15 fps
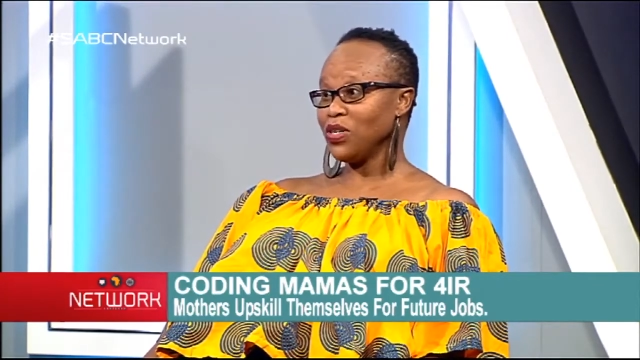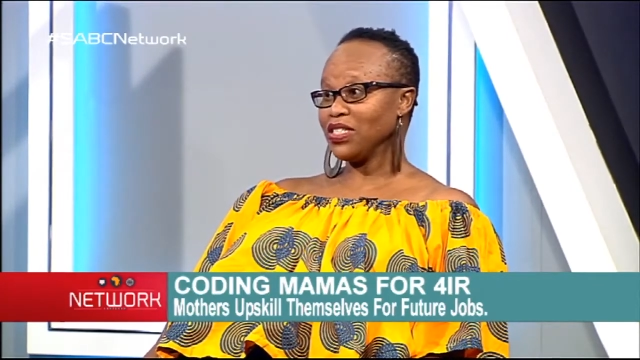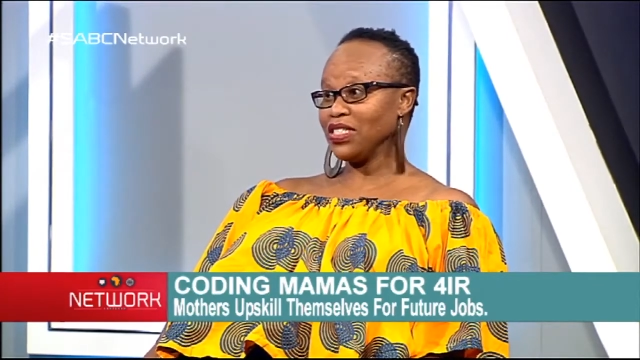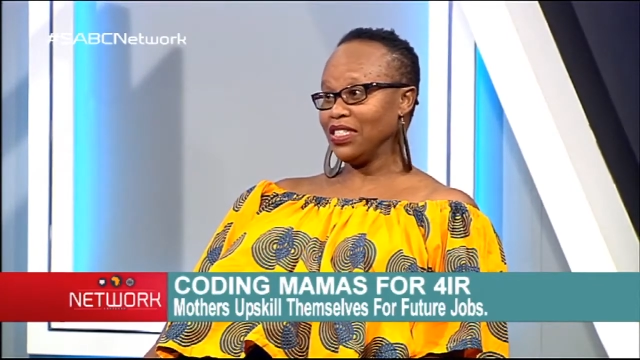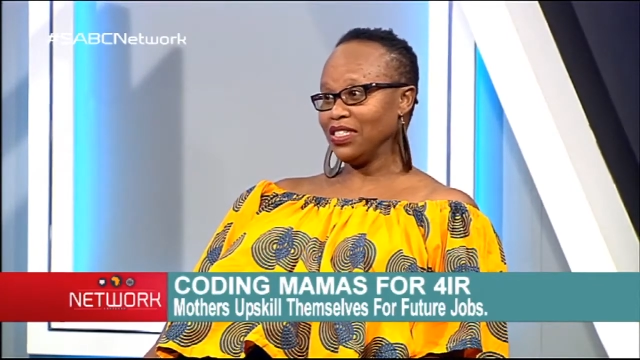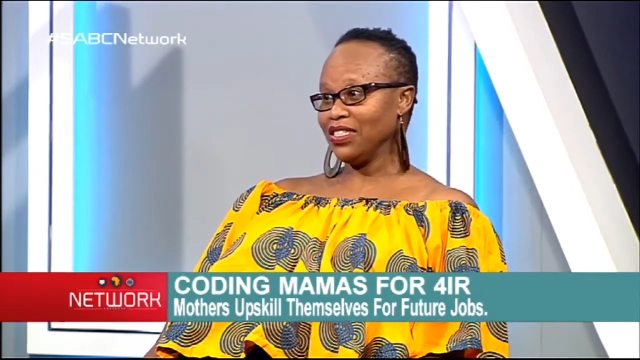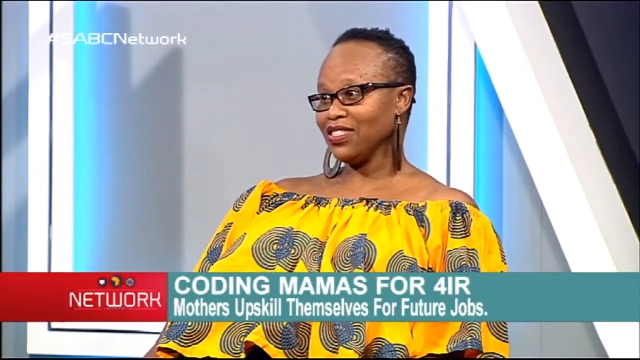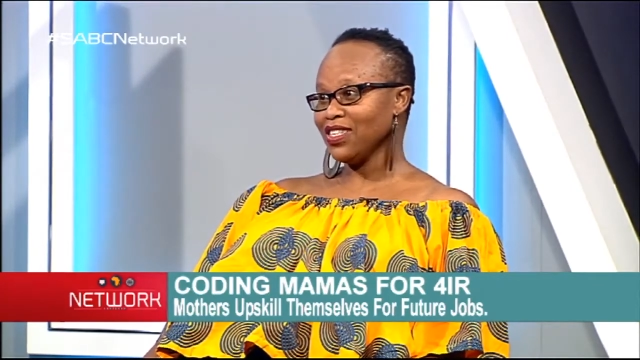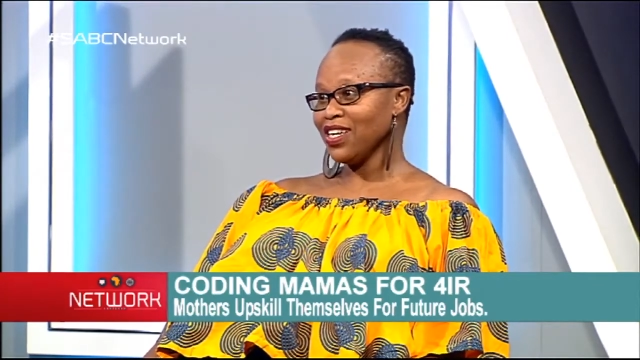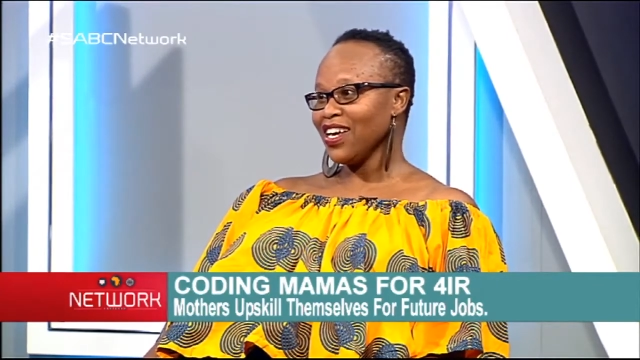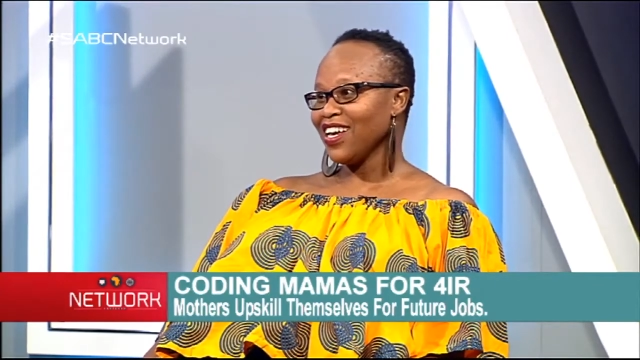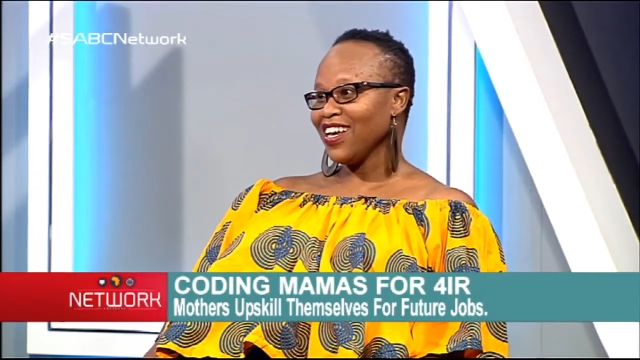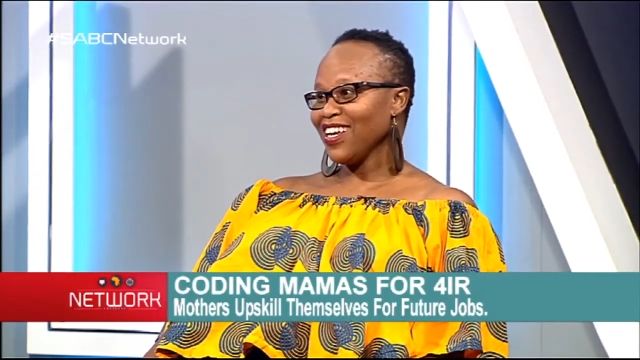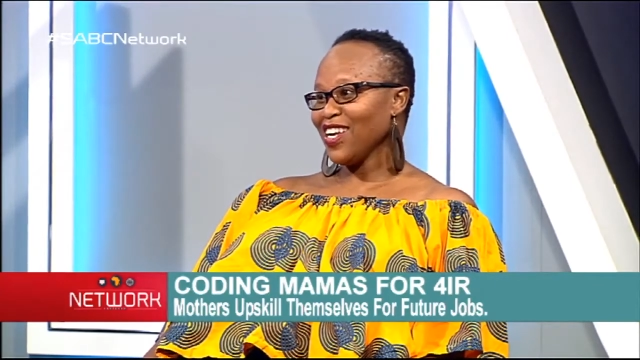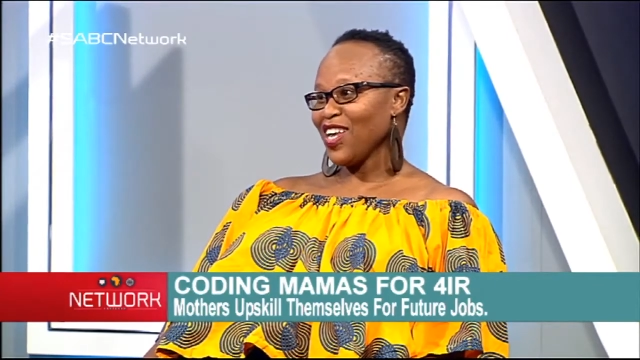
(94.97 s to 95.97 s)
person
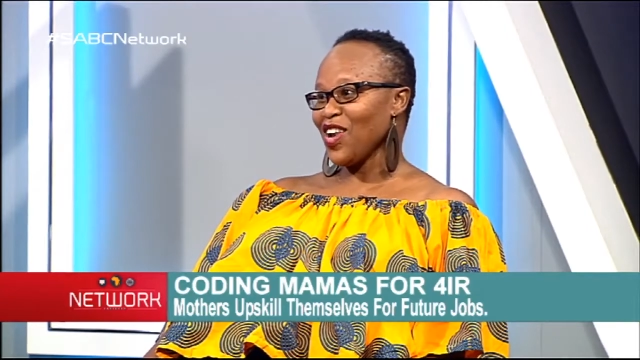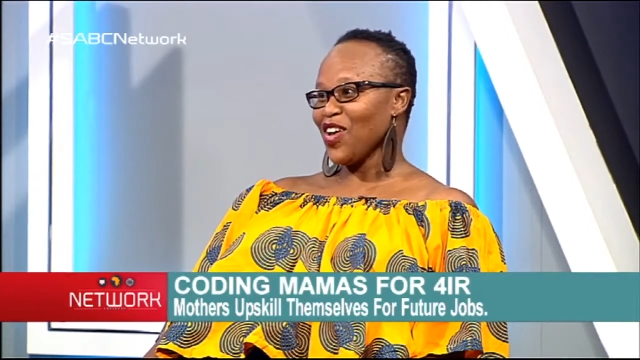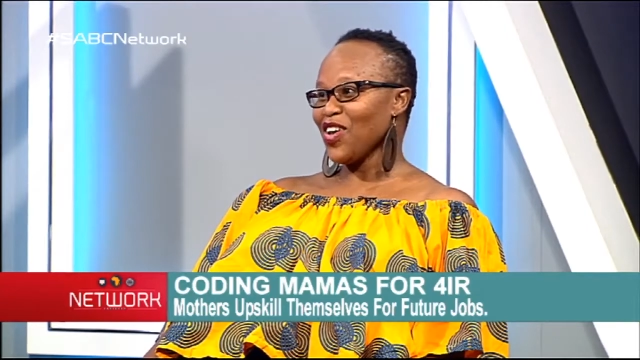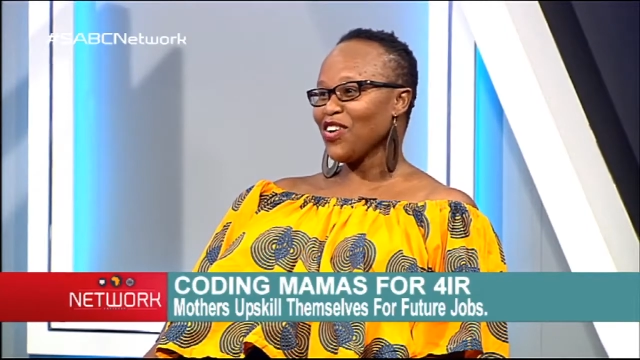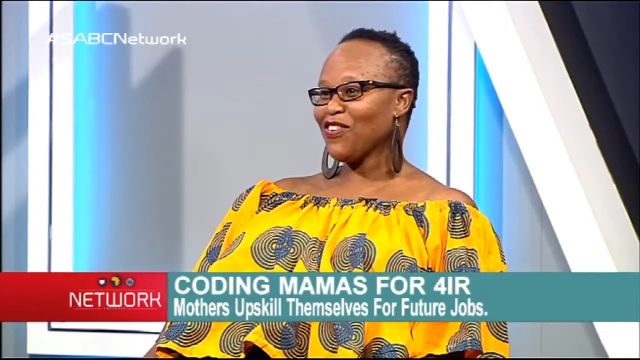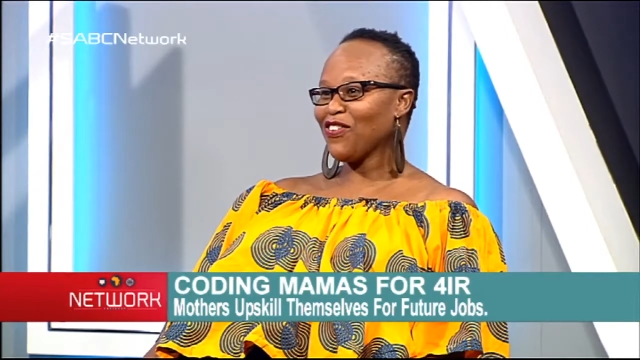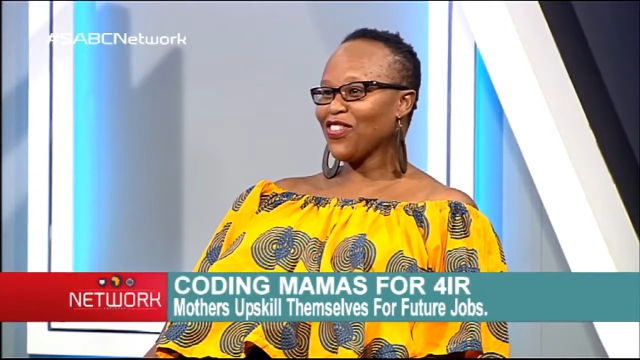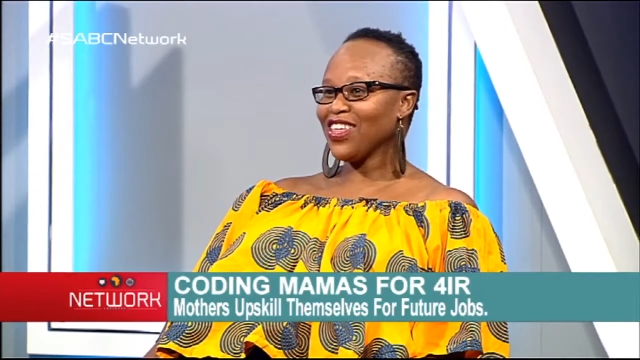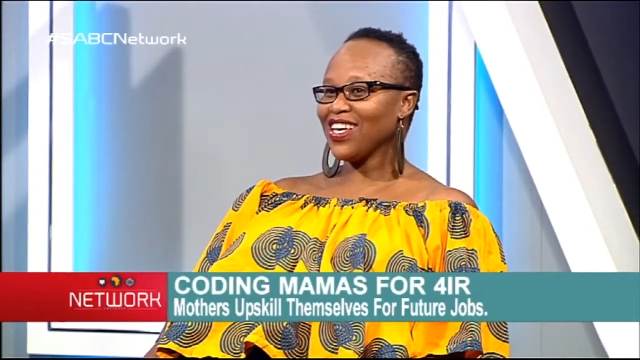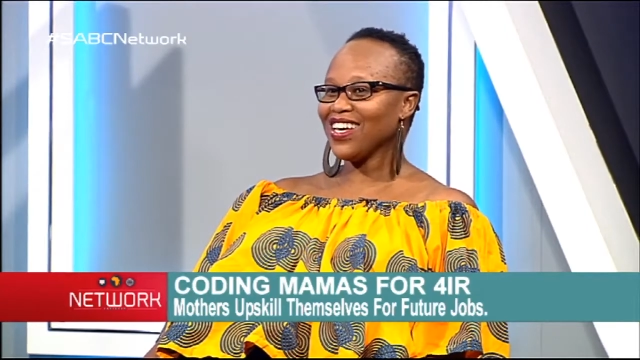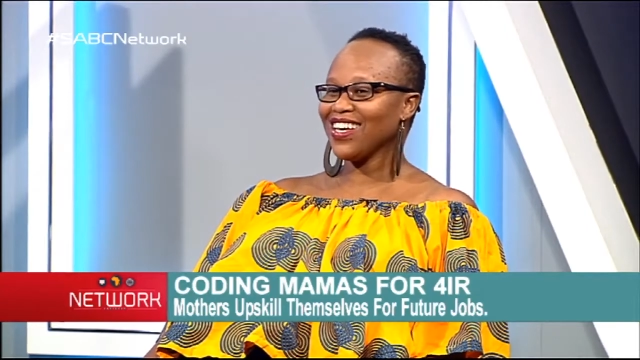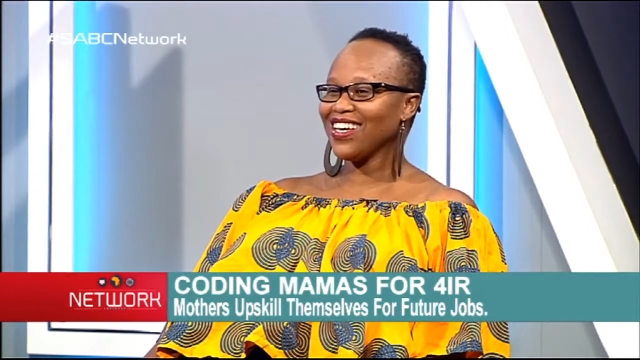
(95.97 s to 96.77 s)
in a lot of